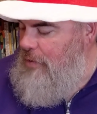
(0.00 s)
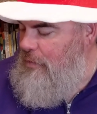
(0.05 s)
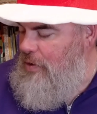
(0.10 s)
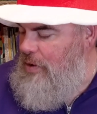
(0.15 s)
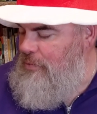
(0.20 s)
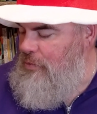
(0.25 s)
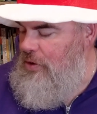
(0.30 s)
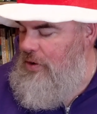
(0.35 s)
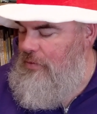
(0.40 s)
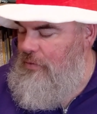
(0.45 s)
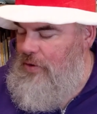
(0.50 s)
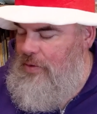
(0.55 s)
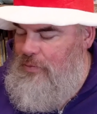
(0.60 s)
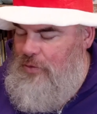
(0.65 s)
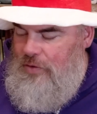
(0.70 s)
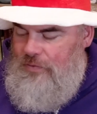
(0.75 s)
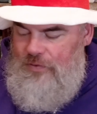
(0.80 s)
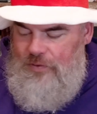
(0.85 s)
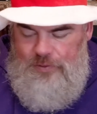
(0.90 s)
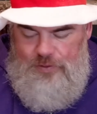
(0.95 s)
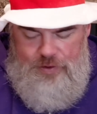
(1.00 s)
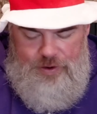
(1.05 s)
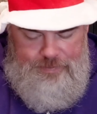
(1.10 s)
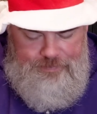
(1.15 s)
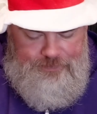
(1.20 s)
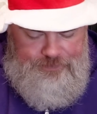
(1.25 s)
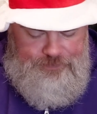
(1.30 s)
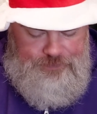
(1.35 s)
one more from Suri.